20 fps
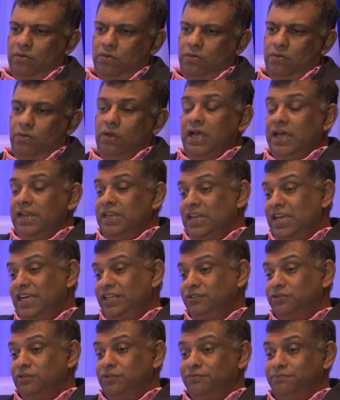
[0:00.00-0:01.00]
Well, I'd
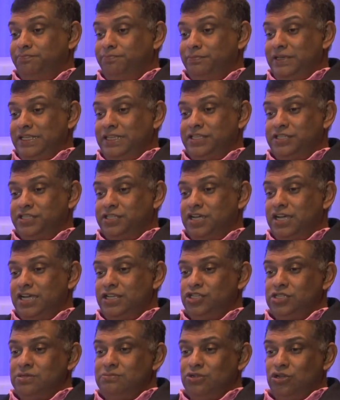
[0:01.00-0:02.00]
like to meet this guy,
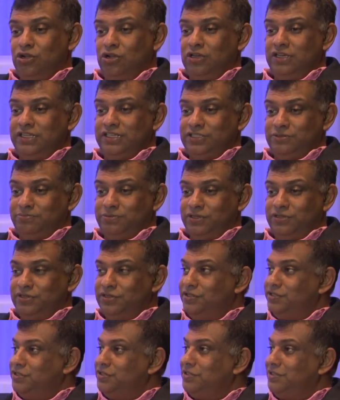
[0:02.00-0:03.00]
Jim Collins,
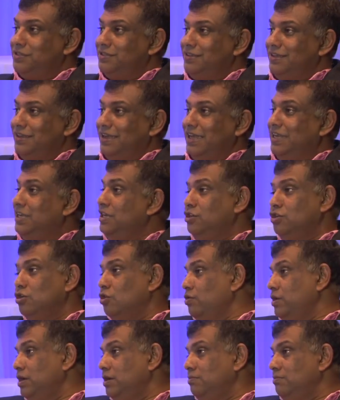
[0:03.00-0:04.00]
because I didn't
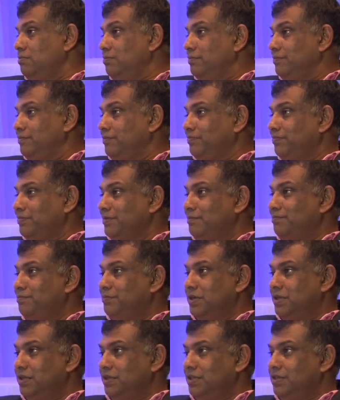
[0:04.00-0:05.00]
know him,
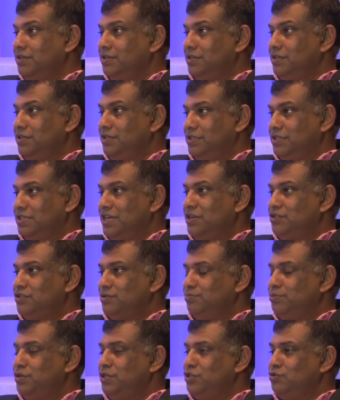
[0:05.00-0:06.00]
but he sounds a
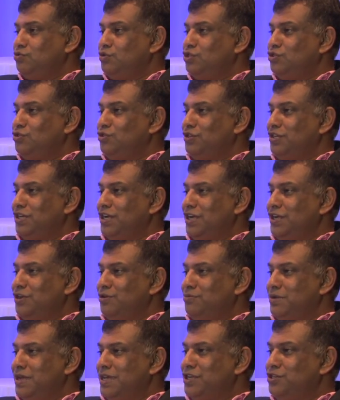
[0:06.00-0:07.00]
pretty switched-on guy
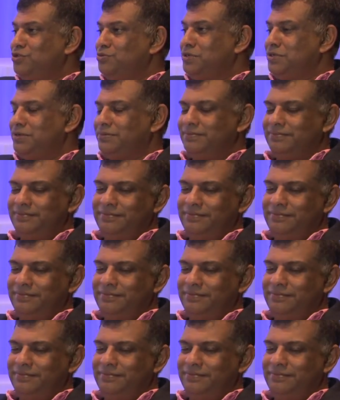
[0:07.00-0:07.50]
on management.